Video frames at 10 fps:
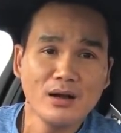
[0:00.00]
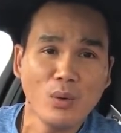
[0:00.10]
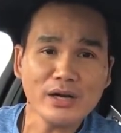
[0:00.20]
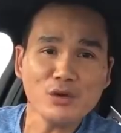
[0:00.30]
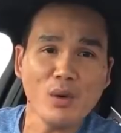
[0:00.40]

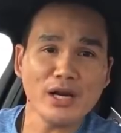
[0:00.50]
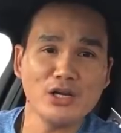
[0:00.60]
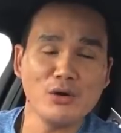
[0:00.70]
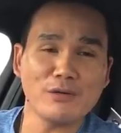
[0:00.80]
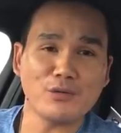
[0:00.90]
What if you want
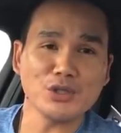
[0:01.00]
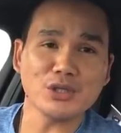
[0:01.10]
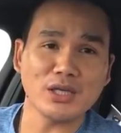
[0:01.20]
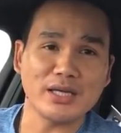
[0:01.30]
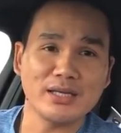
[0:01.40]
to do it
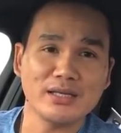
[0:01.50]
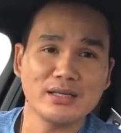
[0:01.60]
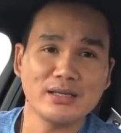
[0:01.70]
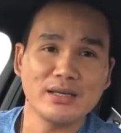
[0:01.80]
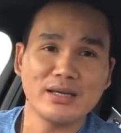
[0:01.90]
virtually?
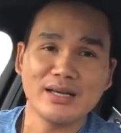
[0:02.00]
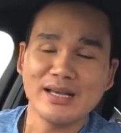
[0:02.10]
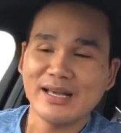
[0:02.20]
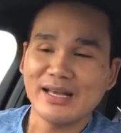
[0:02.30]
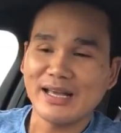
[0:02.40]

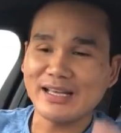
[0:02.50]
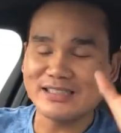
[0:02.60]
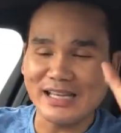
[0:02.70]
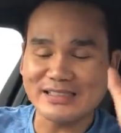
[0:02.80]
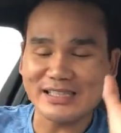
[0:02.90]

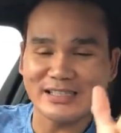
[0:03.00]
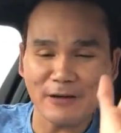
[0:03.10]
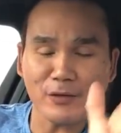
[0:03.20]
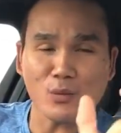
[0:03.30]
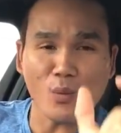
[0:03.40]
It's a
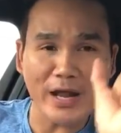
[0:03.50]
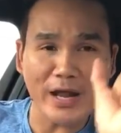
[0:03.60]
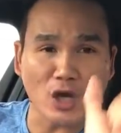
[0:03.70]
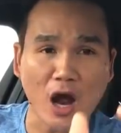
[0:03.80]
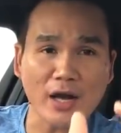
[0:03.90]
different way
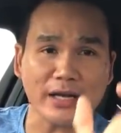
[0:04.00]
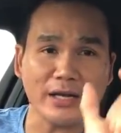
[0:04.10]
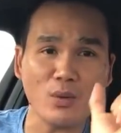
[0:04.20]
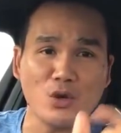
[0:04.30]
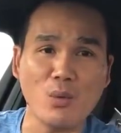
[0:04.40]
of
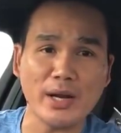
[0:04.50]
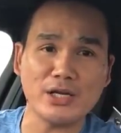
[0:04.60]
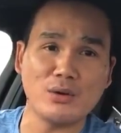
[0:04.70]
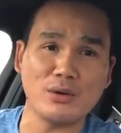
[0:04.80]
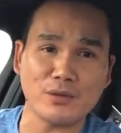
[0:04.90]
talking when you want
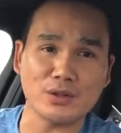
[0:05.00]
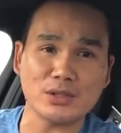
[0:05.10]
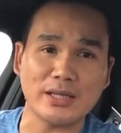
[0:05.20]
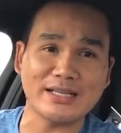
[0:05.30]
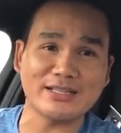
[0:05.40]
to do it virtually.